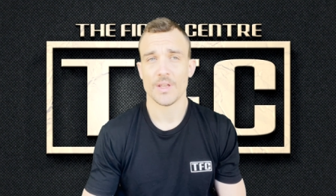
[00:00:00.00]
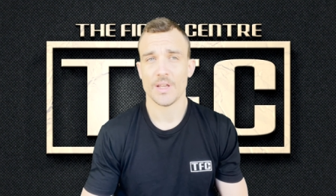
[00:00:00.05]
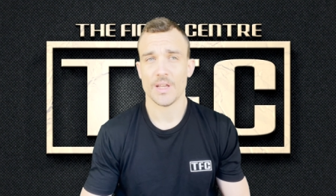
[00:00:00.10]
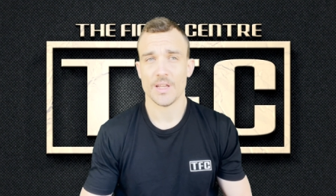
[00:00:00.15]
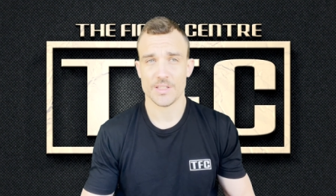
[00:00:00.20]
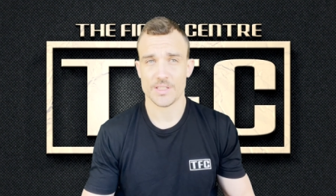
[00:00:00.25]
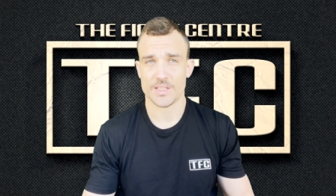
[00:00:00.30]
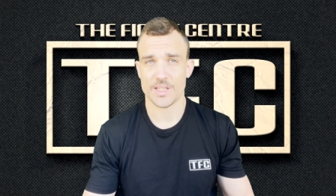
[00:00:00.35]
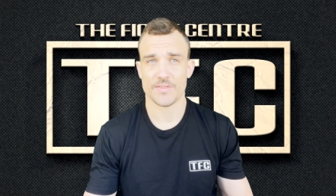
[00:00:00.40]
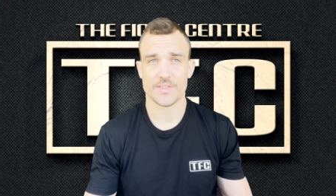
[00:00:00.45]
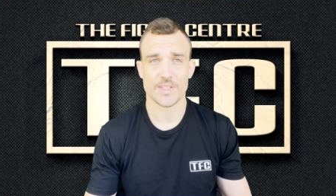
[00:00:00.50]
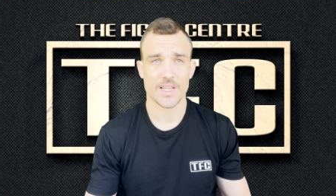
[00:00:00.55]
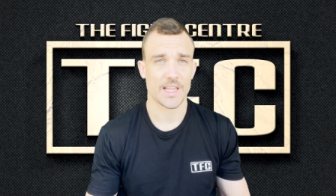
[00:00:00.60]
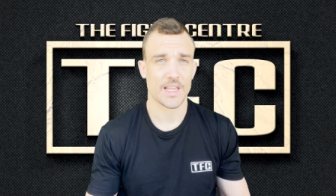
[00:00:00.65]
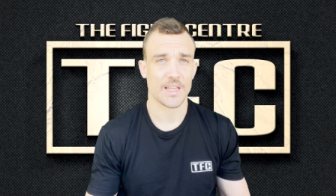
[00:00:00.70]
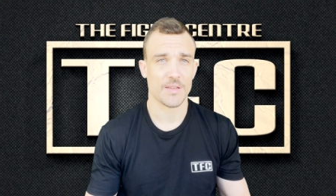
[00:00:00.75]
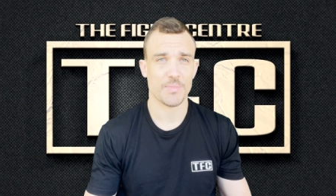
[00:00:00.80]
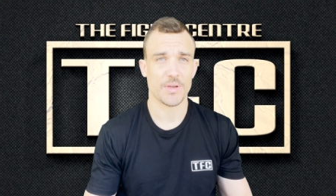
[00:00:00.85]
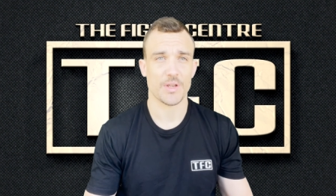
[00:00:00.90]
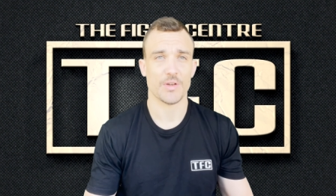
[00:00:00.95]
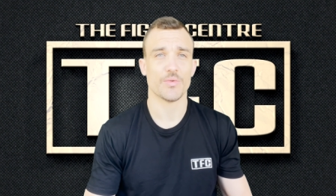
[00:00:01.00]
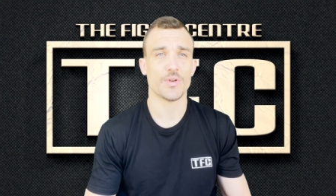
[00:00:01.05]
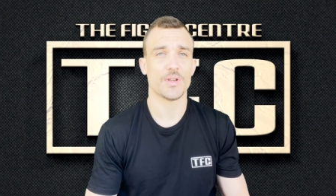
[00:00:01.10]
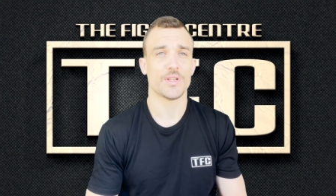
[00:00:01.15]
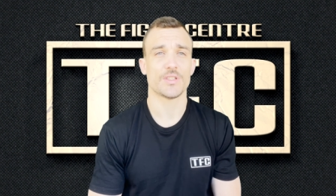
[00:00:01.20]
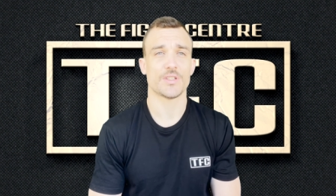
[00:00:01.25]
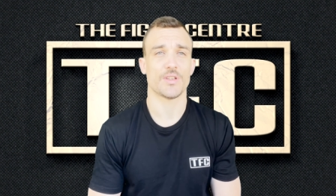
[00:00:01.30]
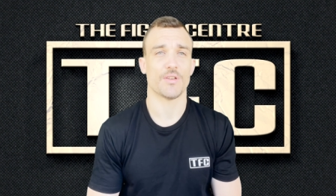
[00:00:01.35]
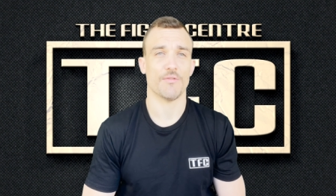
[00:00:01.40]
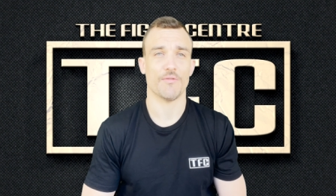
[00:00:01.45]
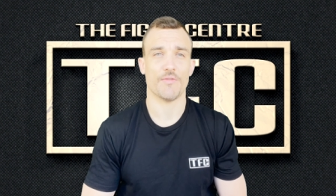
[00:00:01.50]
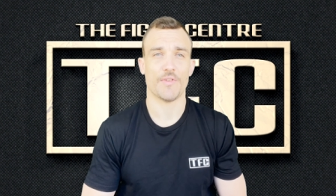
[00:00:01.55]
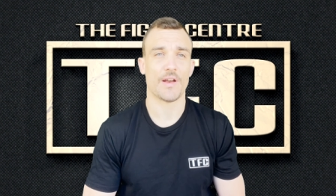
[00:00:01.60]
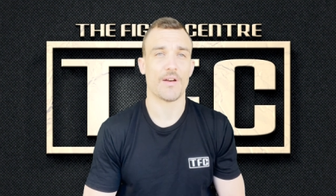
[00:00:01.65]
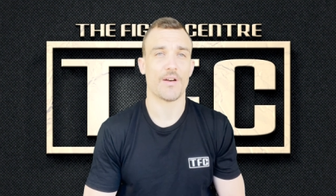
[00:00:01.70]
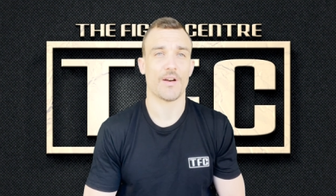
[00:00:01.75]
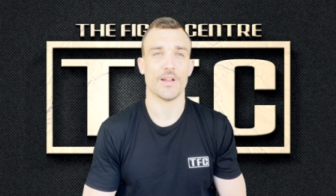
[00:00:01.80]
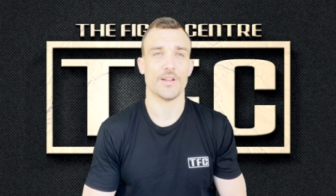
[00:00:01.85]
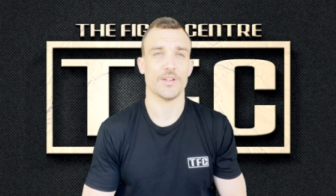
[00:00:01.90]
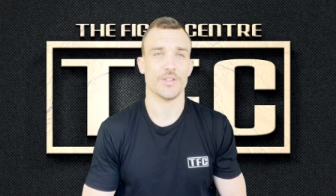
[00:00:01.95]
instead of taking big risks,
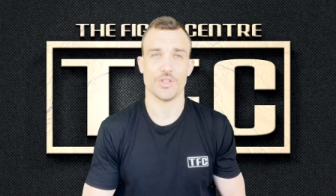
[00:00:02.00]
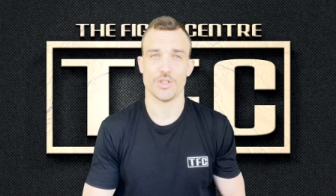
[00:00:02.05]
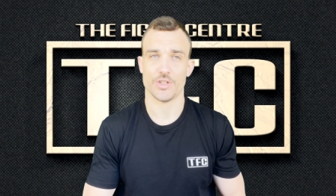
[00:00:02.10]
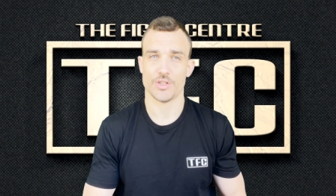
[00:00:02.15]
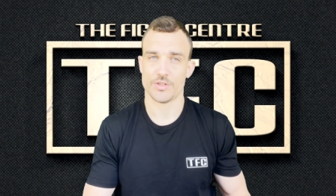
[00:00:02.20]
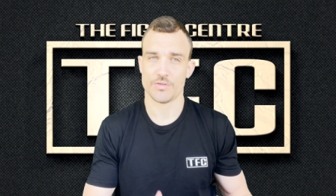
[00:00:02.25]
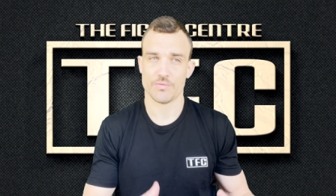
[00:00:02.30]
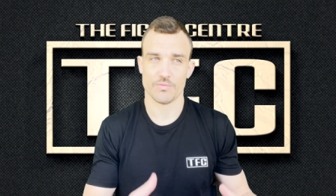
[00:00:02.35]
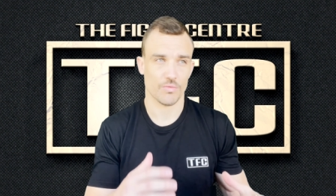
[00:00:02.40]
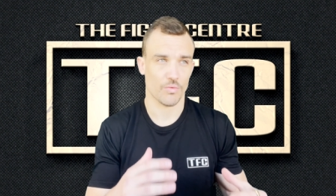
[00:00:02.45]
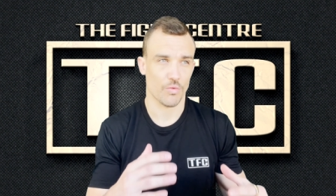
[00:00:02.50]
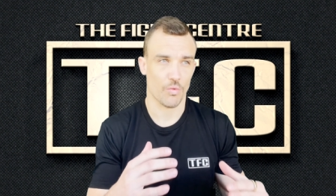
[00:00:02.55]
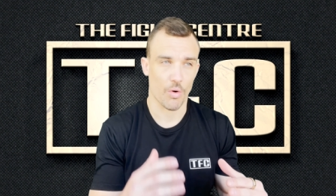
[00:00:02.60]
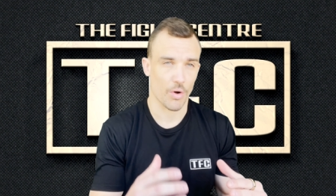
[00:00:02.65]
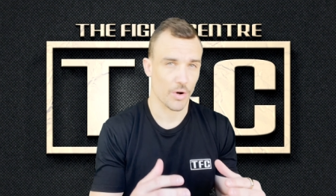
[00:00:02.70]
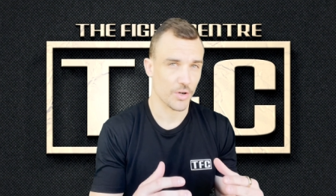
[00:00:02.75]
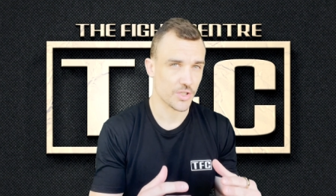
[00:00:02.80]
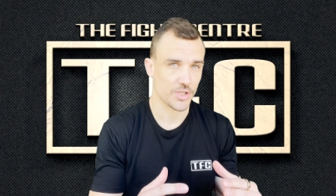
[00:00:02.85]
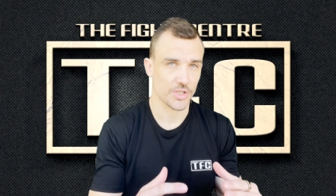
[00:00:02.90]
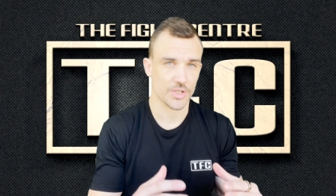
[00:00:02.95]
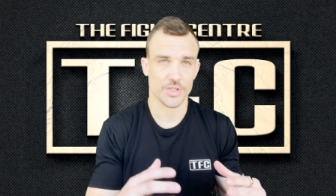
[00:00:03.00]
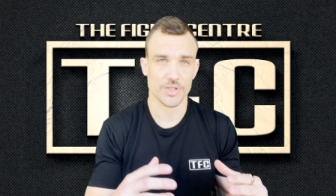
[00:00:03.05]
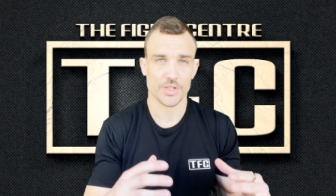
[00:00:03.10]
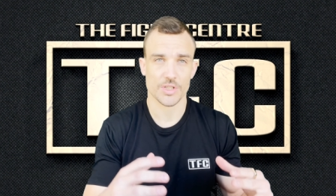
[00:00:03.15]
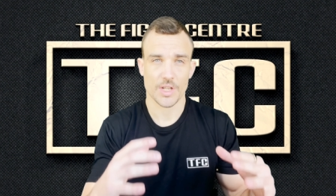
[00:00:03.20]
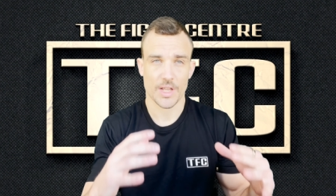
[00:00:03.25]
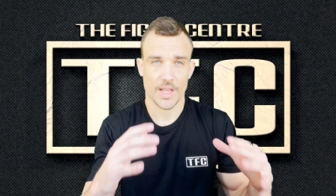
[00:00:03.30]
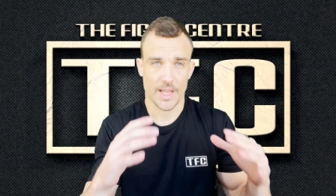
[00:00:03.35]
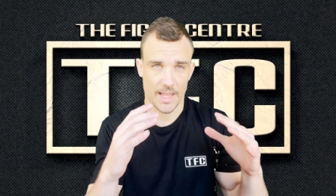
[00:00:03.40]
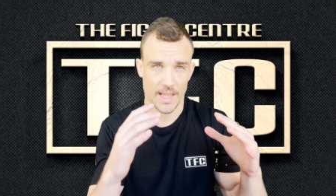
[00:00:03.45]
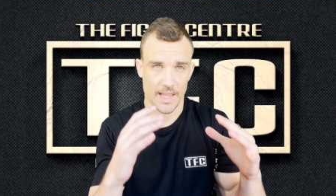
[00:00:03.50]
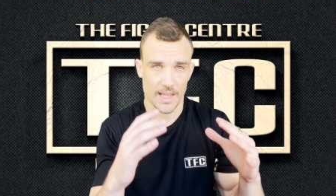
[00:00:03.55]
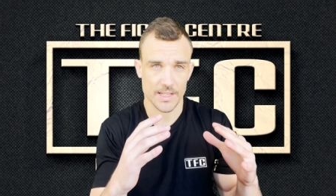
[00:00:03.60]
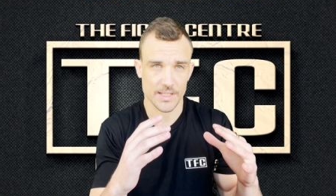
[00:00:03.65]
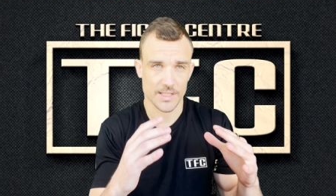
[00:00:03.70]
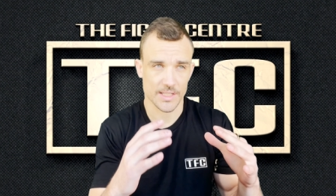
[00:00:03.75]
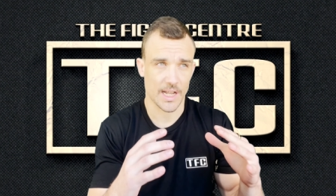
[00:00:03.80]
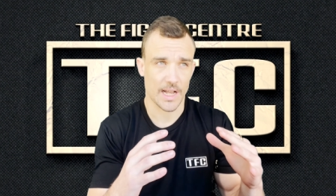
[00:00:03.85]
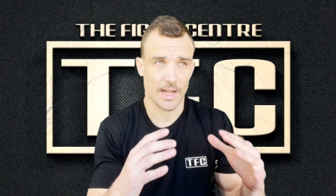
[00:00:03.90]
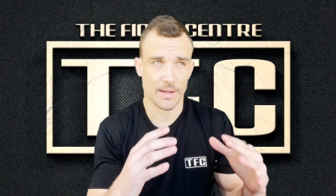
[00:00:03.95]
Vera just watches,
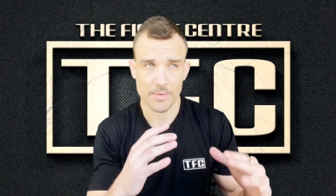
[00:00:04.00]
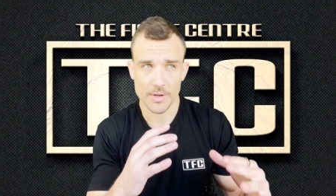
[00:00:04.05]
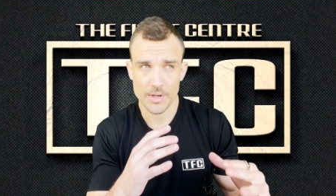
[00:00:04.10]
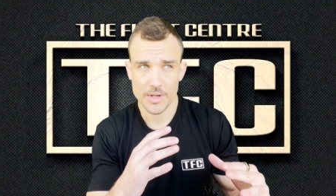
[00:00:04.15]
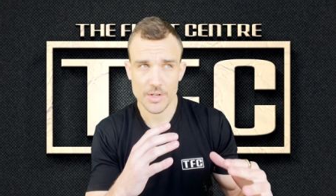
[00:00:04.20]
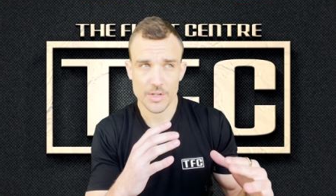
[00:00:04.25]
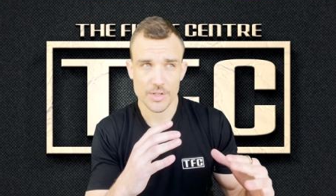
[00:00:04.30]
hands up,